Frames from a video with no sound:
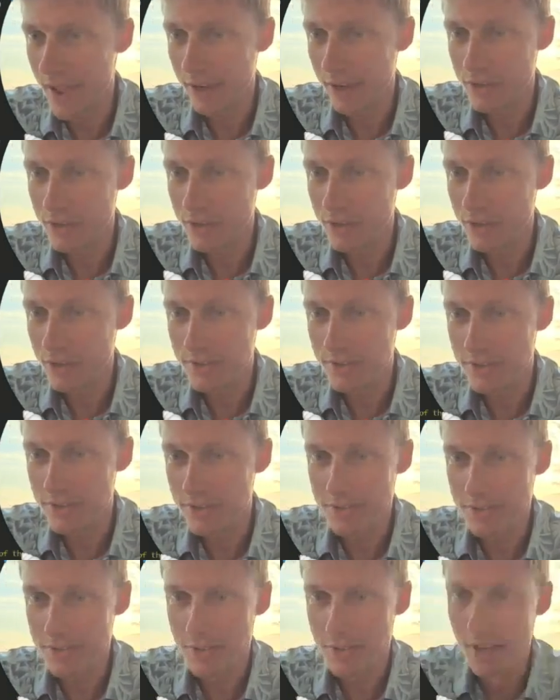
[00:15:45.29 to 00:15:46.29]
This is
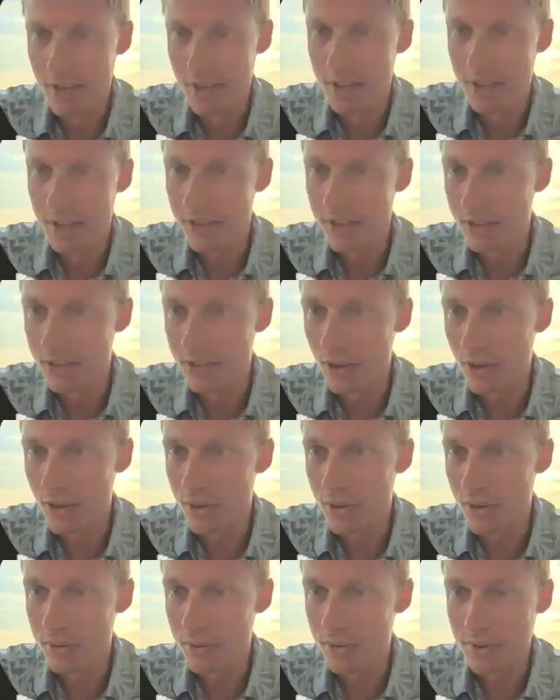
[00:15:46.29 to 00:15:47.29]
the code
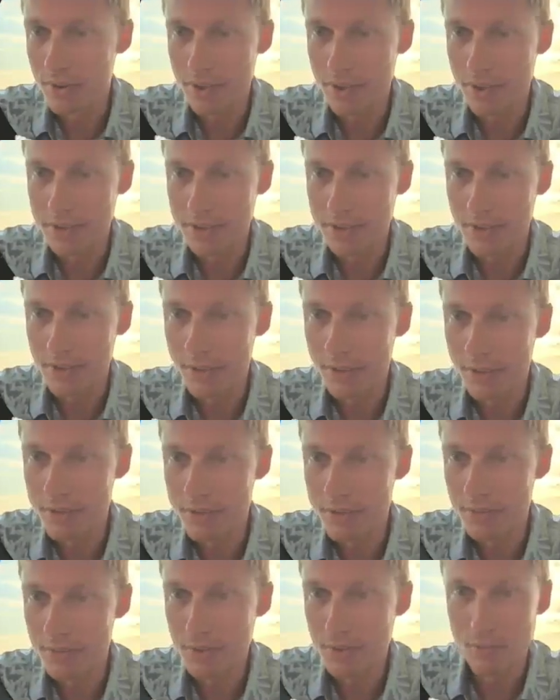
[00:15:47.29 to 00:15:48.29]
that is going to be
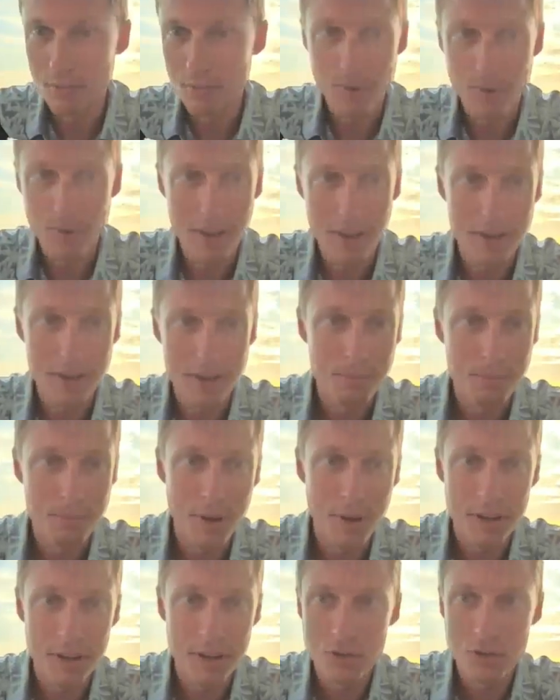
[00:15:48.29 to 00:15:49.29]
read by
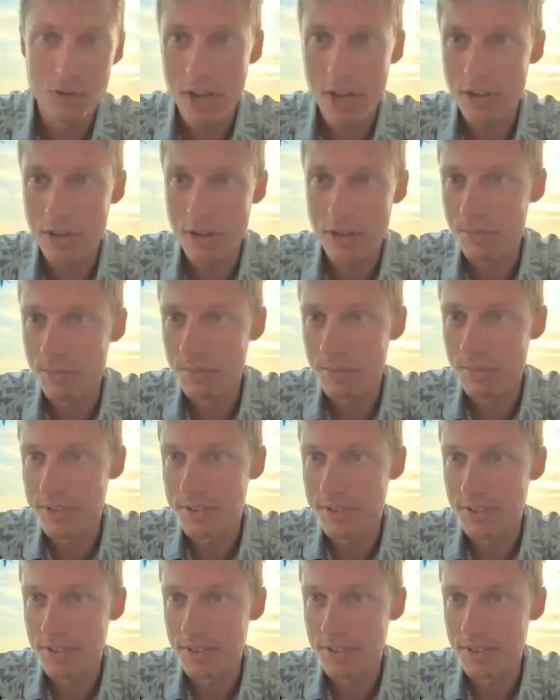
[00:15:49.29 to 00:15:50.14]
ChatGPT